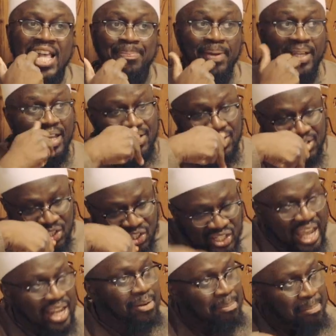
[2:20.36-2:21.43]
begins to
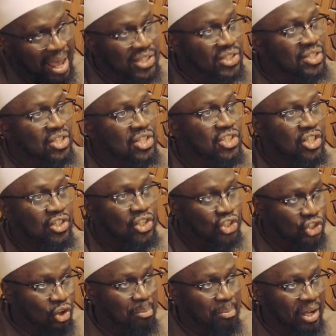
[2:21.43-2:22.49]
send messages to the
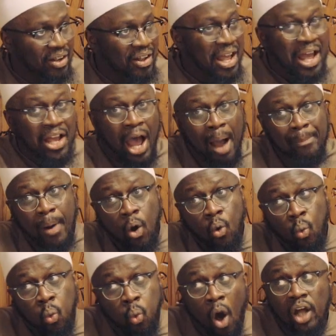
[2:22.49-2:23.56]
stomach
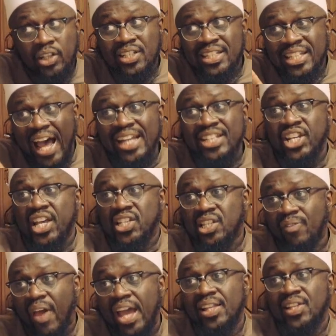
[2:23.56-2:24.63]
about what
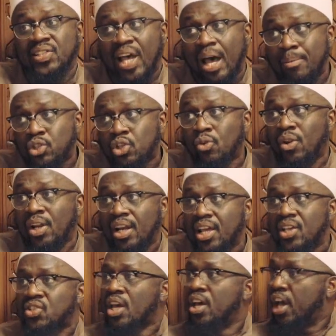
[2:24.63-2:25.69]
digestive enzymes to
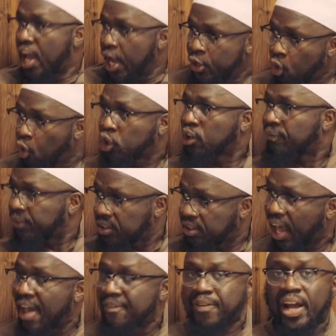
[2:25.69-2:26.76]
release in order for
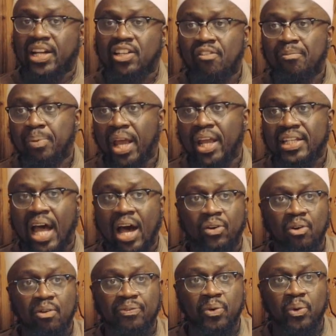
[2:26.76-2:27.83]
the effective
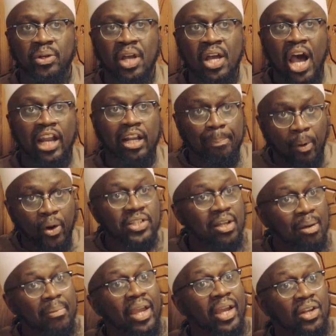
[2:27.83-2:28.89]
breakdown of food. And the point
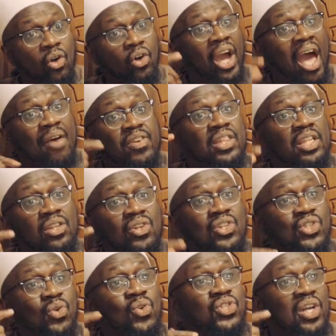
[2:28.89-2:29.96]
I'm making, look at everything the
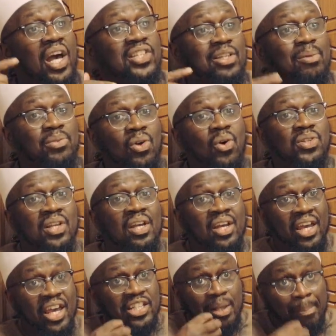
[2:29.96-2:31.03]
Rasul Sallallahu does
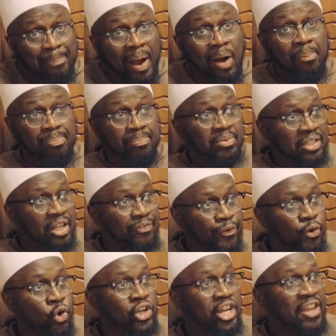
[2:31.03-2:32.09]
is about the
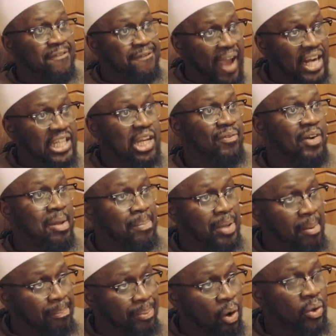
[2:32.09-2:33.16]
food effectively
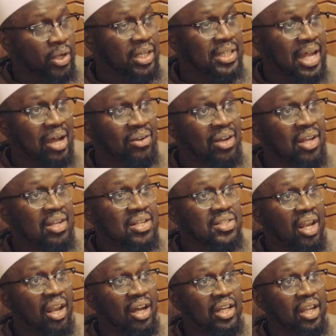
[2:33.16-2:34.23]
being broken down.
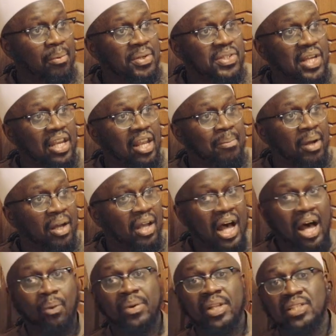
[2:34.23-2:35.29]
Sallallahu alayhi wa sallam.
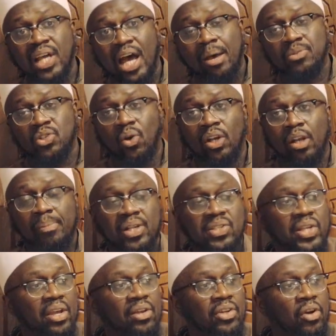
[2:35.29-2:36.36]
How many times do ulama
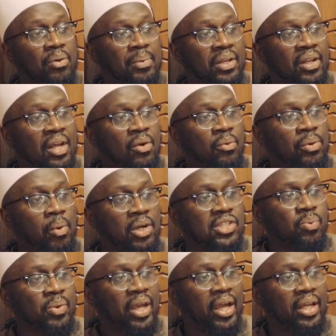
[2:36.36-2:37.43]
say, you know what I mean?
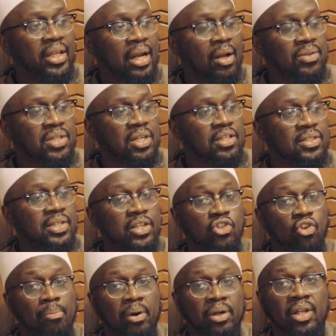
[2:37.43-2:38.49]
We hear that our teacher said
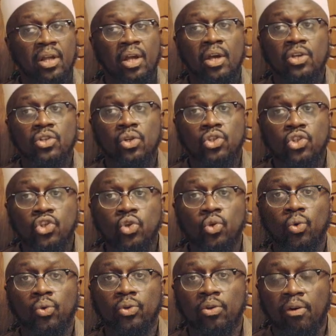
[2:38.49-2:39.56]
somebody should
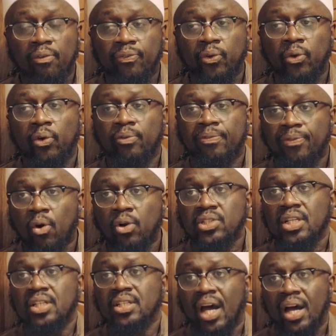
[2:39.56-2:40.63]
chew your food
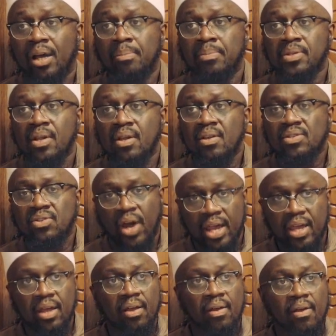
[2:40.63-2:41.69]
40 times.
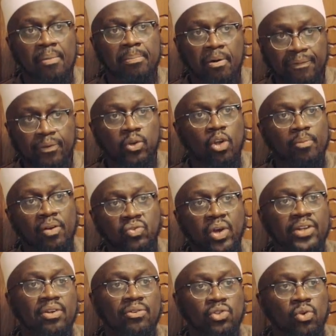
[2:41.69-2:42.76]
Try it. Put food in your mouth,
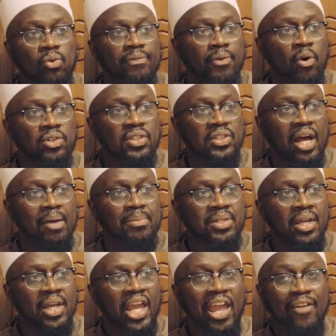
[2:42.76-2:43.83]
try to chew it 40 times.
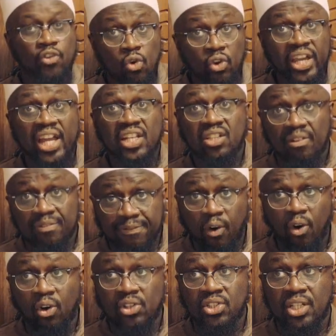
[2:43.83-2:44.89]
If you get to
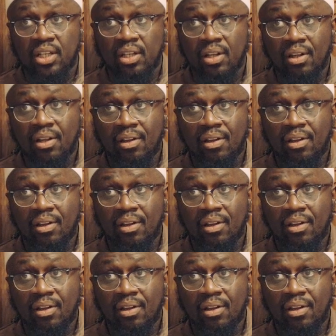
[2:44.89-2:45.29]
40,